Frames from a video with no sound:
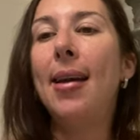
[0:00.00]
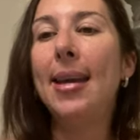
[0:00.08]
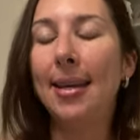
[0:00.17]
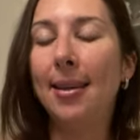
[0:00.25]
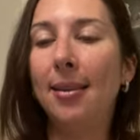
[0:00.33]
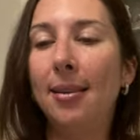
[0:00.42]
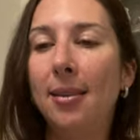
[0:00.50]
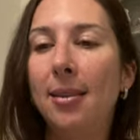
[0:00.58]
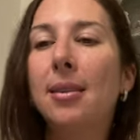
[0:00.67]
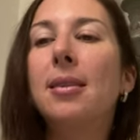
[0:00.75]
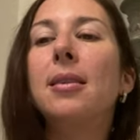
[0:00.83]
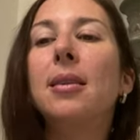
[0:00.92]

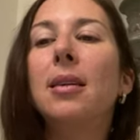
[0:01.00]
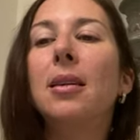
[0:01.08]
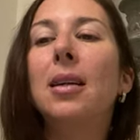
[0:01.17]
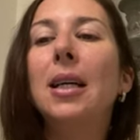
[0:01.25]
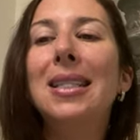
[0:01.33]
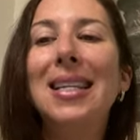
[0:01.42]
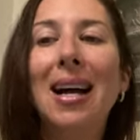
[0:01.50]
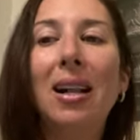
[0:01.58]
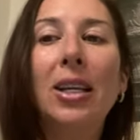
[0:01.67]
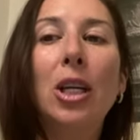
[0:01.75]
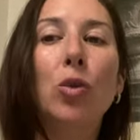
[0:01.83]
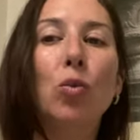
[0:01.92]
is
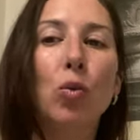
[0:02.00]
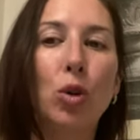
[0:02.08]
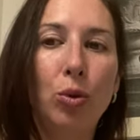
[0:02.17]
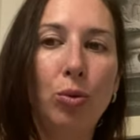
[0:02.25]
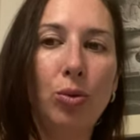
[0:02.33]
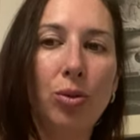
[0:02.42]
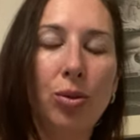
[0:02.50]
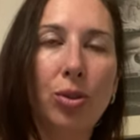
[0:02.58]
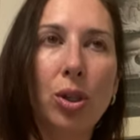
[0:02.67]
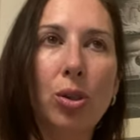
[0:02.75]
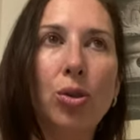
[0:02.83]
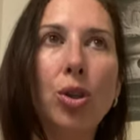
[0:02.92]
Italian
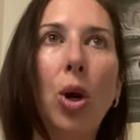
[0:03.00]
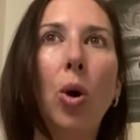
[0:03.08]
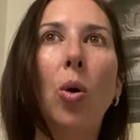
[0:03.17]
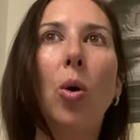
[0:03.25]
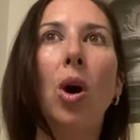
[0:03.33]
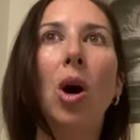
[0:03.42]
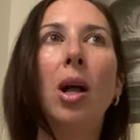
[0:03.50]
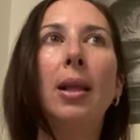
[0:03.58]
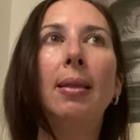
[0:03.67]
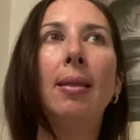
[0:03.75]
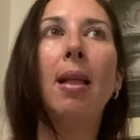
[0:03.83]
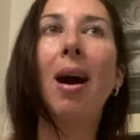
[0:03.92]
roots. So, a
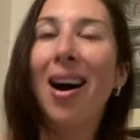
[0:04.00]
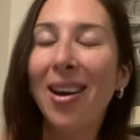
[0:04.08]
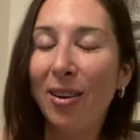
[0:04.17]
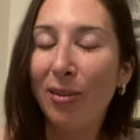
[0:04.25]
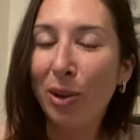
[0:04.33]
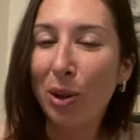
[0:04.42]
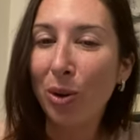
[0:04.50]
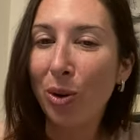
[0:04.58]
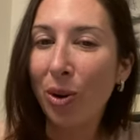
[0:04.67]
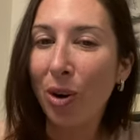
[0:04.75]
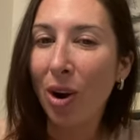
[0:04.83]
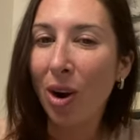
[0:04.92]
lot of you
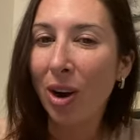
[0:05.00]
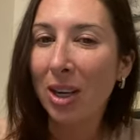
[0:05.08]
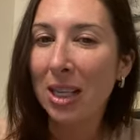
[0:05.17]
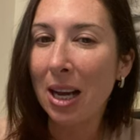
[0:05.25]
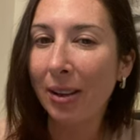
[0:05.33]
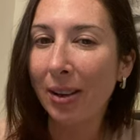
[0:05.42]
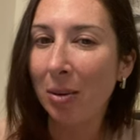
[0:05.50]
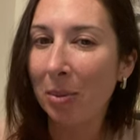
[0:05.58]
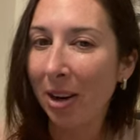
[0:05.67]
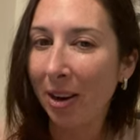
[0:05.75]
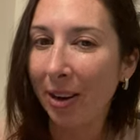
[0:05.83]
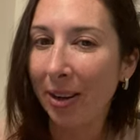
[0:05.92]
are Italian
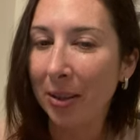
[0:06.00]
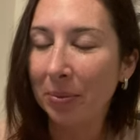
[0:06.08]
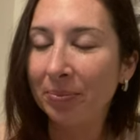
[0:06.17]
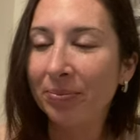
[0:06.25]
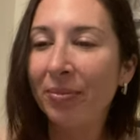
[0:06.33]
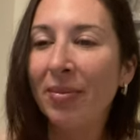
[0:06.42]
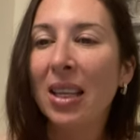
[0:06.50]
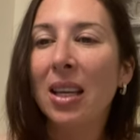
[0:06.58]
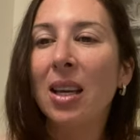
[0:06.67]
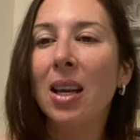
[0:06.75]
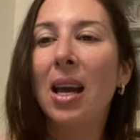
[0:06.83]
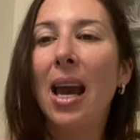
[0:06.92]
American.
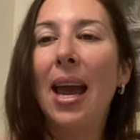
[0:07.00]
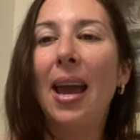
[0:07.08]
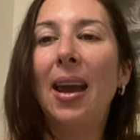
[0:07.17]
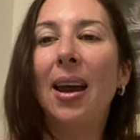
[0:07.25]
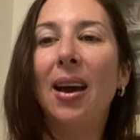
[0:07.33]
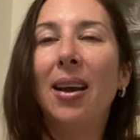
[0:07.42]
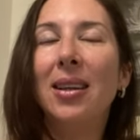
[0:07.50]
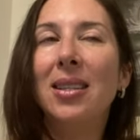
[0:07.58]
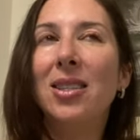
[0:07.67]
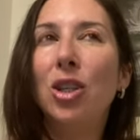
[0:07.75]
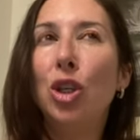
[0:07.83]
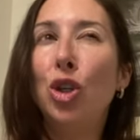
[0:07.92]

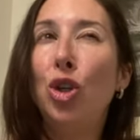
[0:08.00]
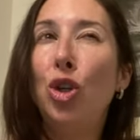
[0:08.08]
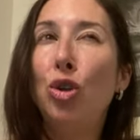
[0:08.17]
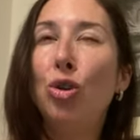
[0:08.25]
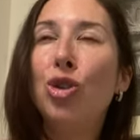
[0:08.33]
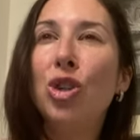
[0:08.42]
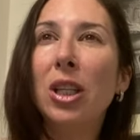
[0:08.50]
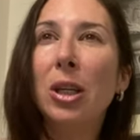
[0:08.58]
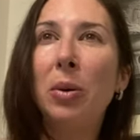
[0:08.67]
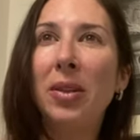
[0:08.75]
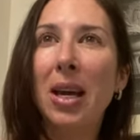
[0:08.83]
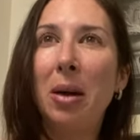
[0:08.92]
And usually,
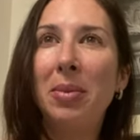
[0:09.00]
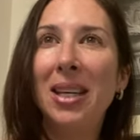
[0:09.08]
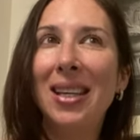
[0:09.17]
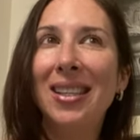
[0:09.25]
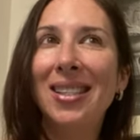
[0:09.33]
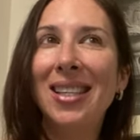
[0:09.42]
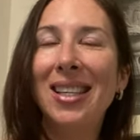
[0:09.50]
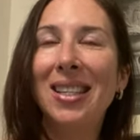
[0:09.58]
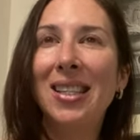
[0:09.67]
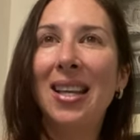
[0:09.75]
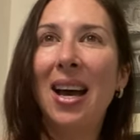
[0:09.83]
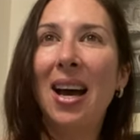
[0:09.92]
what that means is
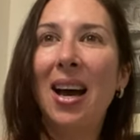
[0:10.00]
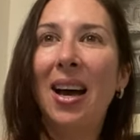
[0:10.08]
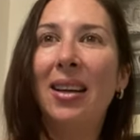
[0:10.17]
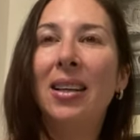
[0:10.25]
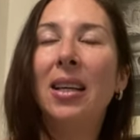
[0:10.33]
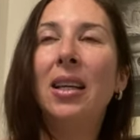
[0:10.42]
that